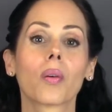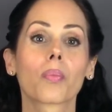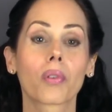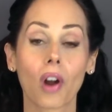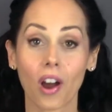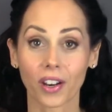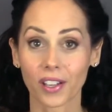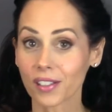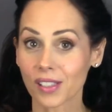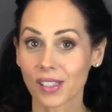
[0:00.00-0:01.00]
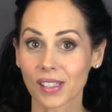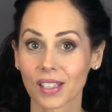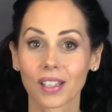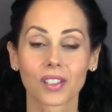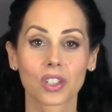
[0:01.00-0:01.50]
products
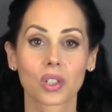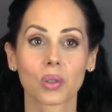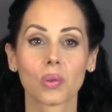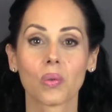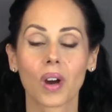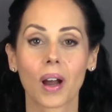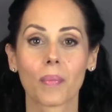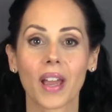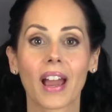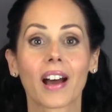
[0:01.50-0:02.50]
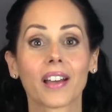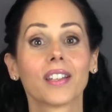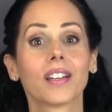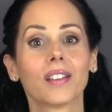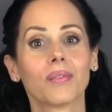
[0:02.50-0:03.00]
to um,
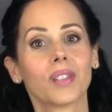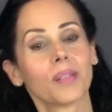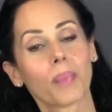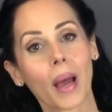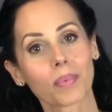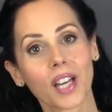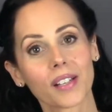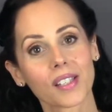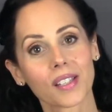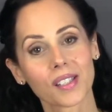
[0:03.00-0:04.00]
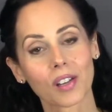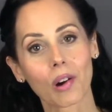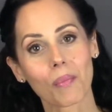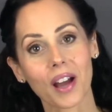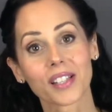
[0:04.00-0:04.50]
add the peptides and the
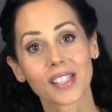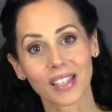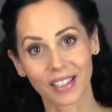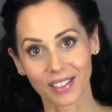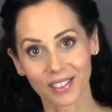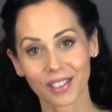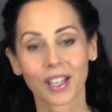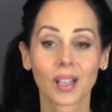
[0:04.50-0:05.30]
ceramides in.